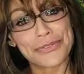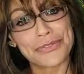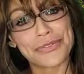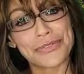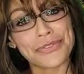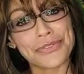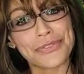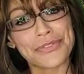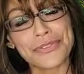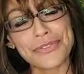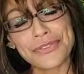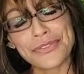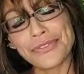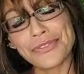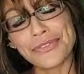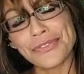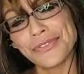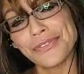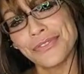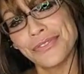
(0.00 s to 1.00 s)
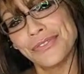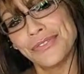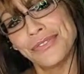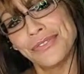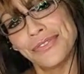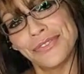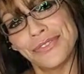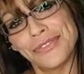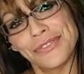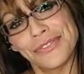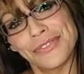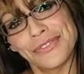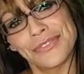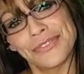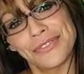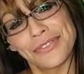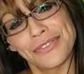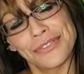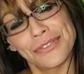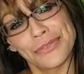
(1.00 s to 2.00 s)

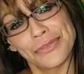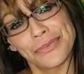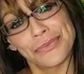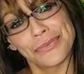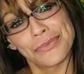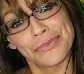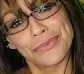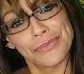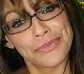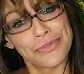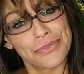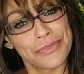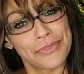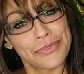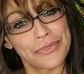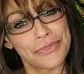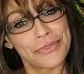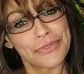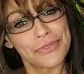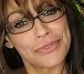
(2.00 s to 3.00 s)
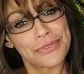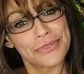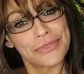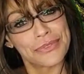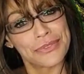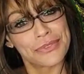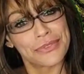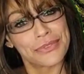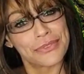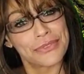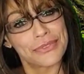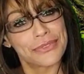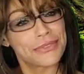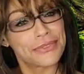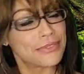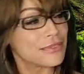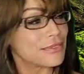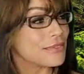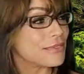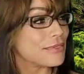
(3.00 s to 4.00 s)

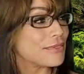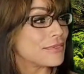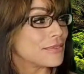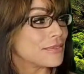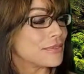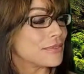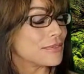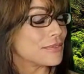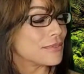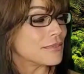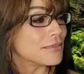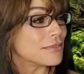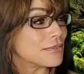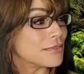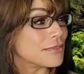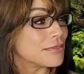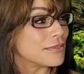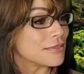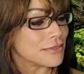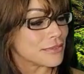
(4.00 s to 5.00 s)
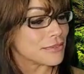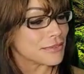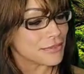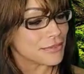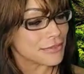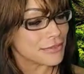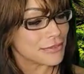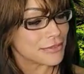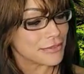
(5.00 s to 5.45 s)
The person shown says nothing.